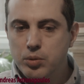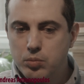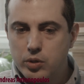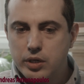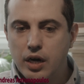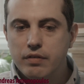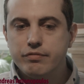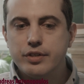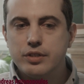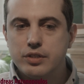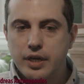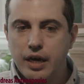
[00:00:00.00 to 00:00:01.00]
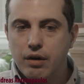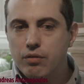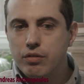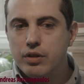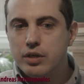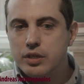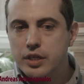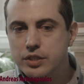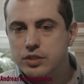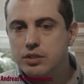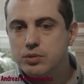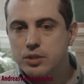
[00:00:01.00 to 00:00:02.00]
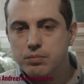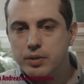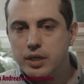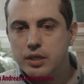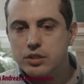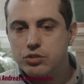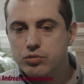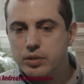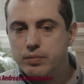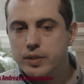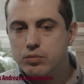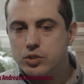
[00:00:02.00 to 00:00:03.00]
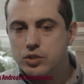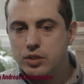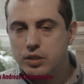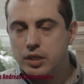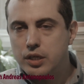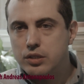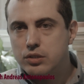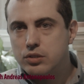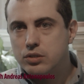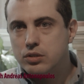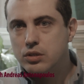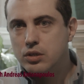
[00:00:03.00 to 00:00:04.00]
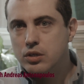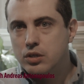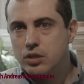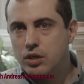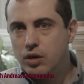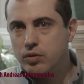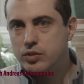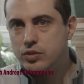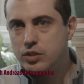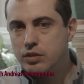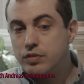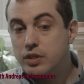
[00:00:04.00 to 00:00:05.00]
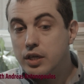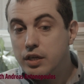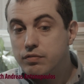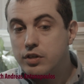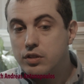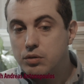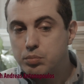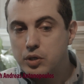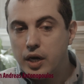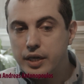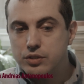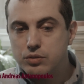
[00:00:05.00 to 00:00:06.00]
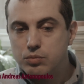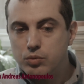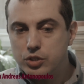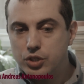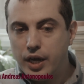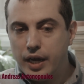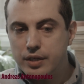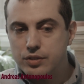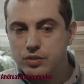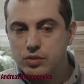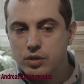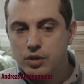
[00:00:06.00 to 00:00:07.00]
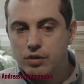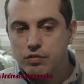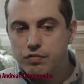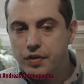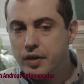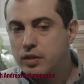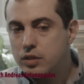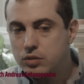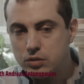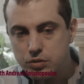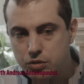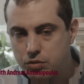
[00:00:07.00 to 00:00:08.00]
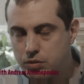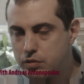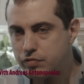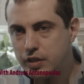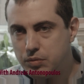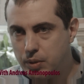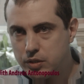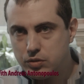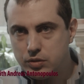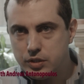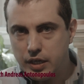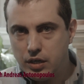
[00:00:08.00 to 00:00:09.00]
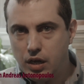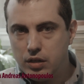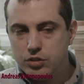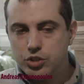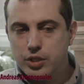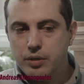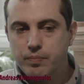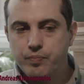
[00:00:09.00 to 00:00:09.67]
are more confident now that it seems to be an extremely resilient currency, even in the price, which has very little to do with the fundamental technology.